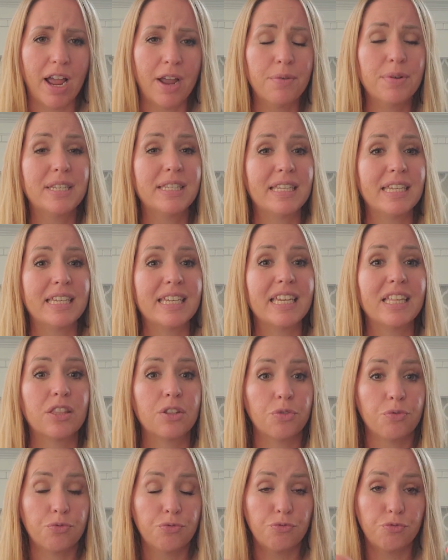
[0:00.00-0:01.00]
I was thinking
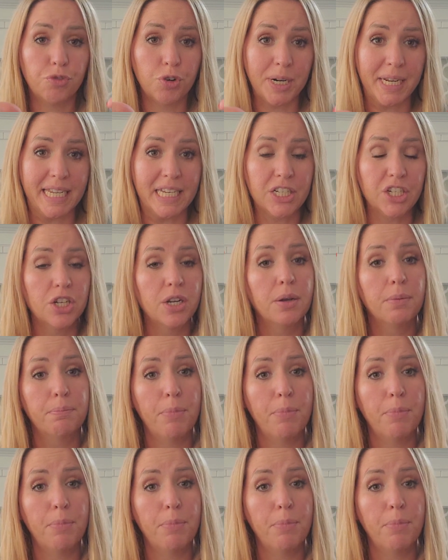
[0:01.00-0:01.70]
the fridge